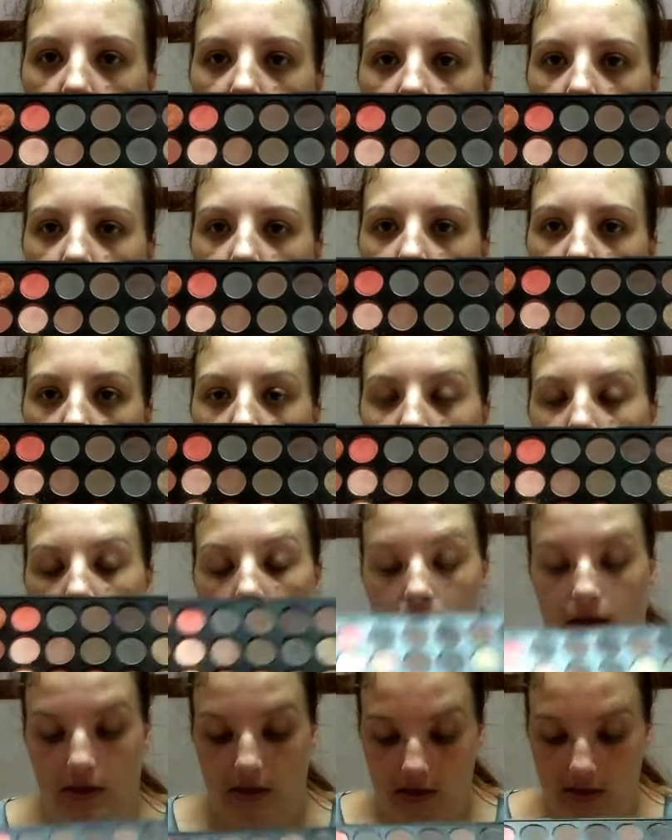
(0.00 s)
Well,
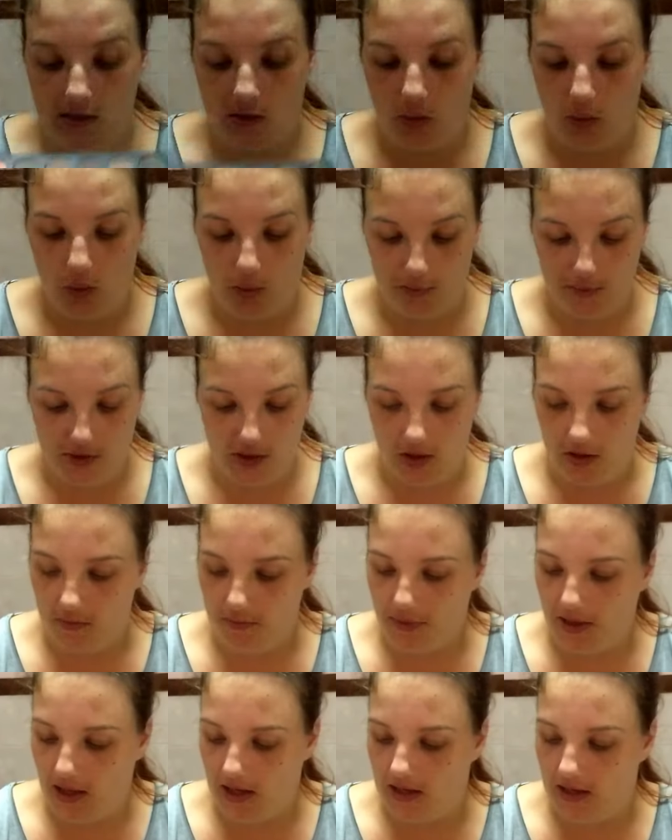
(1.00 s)
it is a warm tone
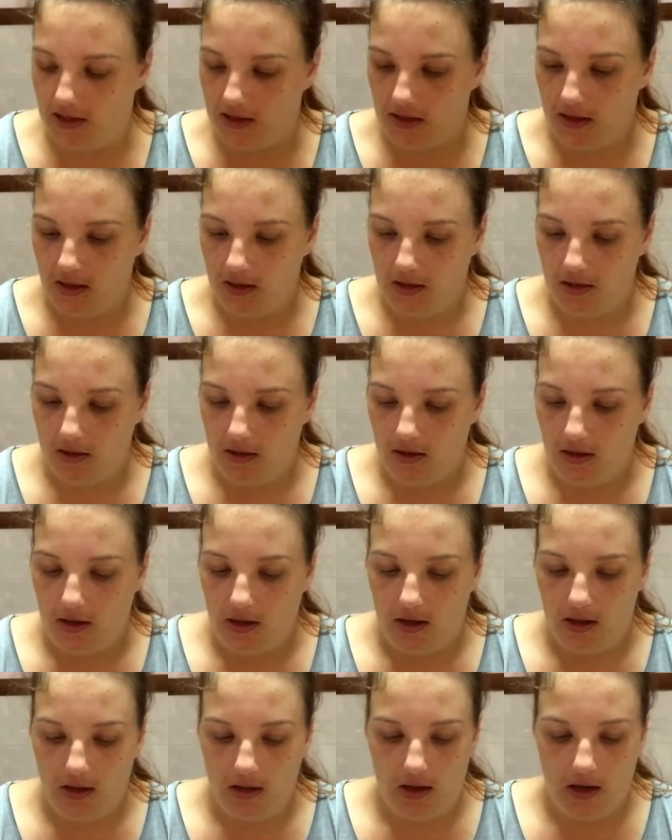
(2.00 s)
palette.
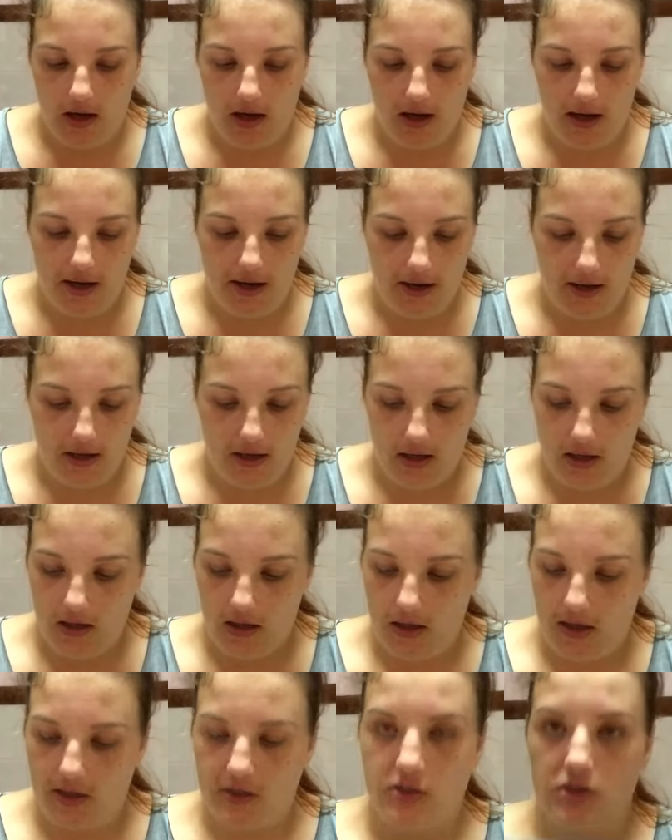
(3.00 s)

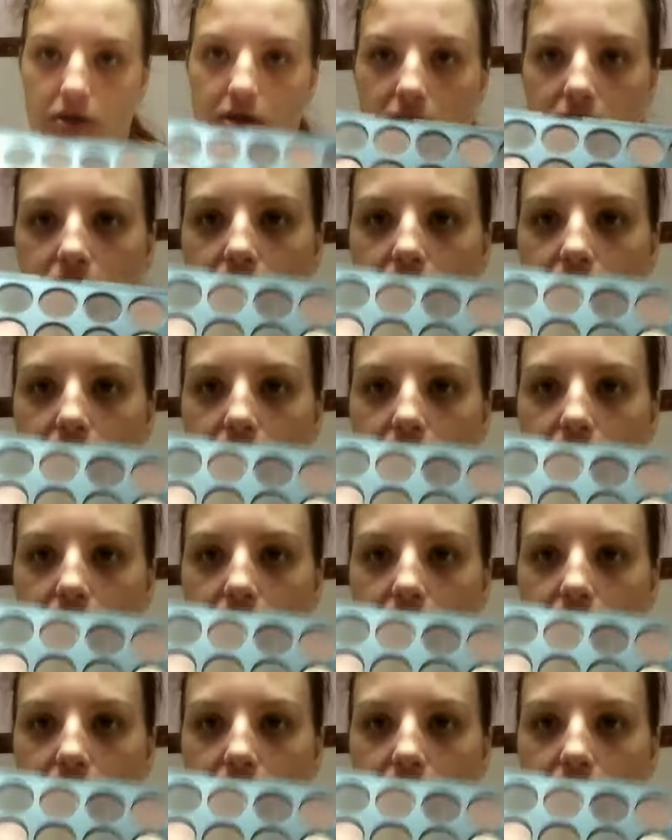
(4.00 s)
As you can